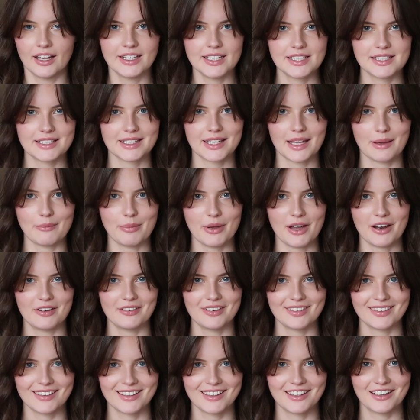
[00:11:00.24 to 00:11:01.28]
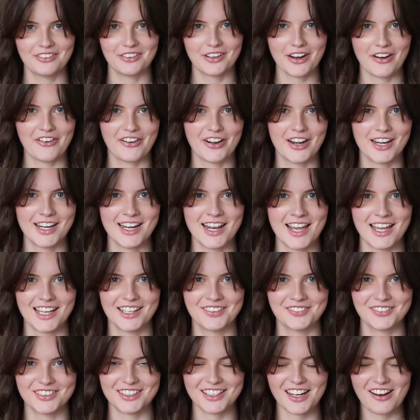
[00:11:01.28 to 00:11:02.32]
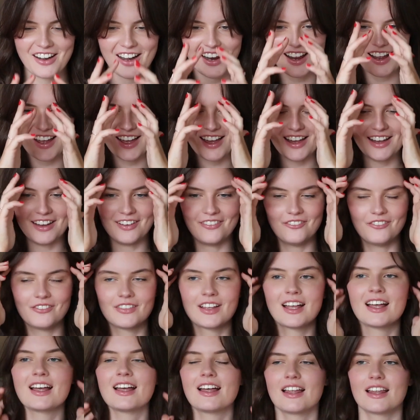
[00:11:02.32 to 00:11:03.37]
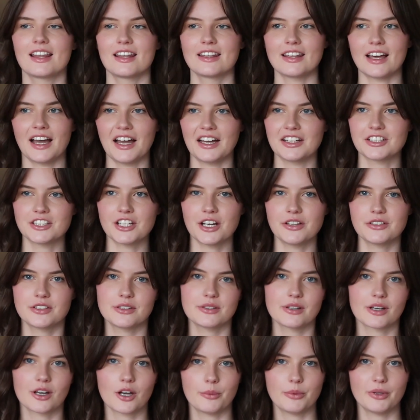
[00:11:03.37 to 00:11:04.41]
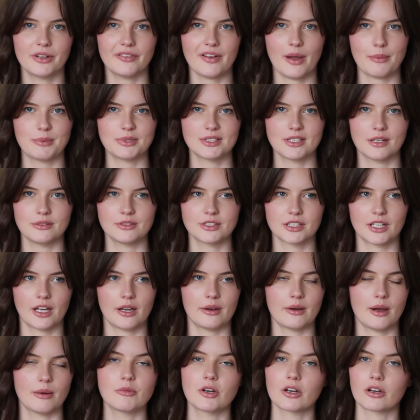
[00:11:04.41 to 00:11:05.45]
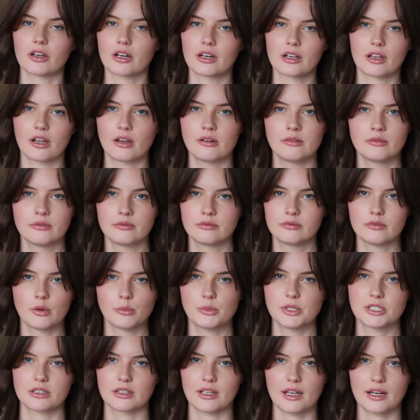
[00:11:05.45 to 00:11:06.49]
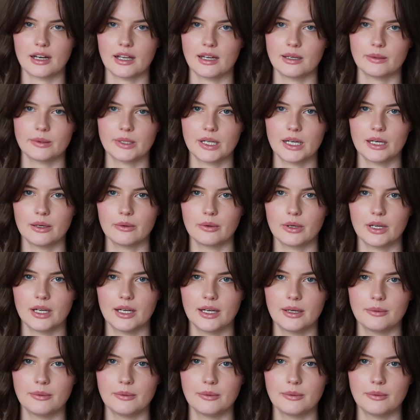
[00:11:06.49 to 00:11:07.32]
need to get better at thinking of different names, don't I? That I showed you a couple of episodes ago. I'm not going to go and rummage and get it out now.